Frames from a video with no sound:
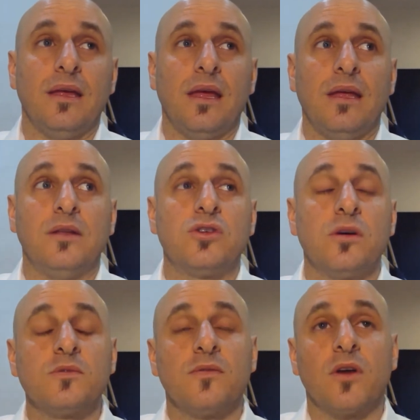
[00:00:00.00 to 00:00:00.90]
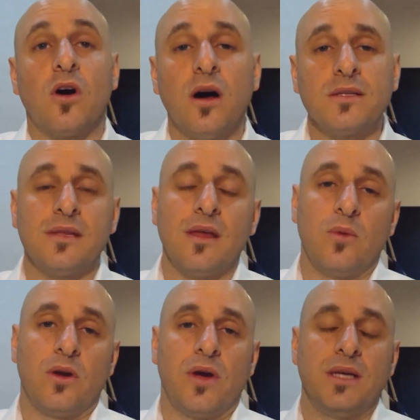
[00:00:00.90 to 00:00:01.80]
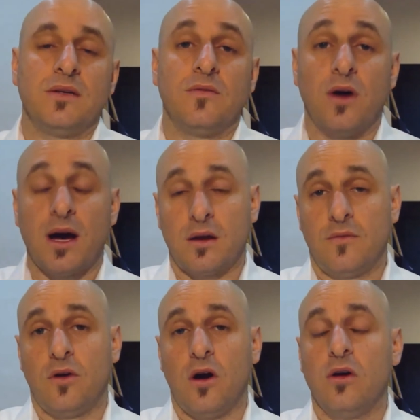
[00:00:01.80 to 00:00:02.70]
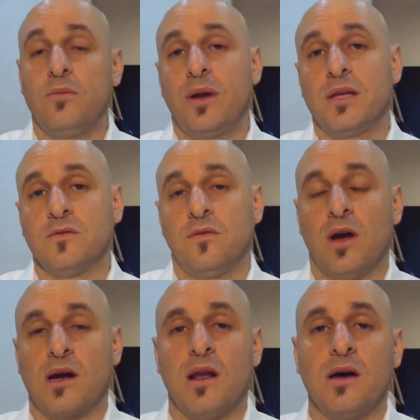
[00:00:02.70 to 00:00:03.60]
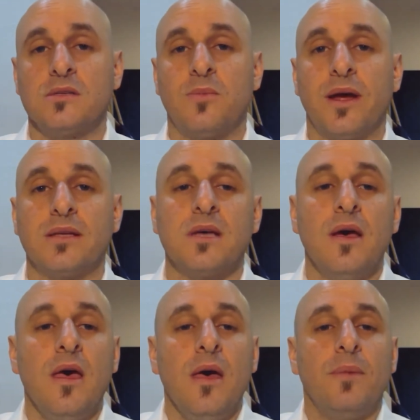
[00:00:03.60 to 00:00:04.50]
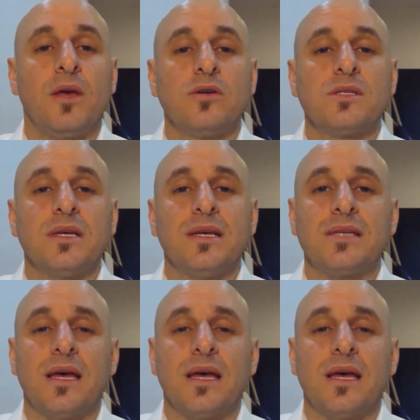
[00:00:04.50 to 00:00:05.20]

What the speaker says: in terms of the content that we're creating for our own brands or for our clients' brands, because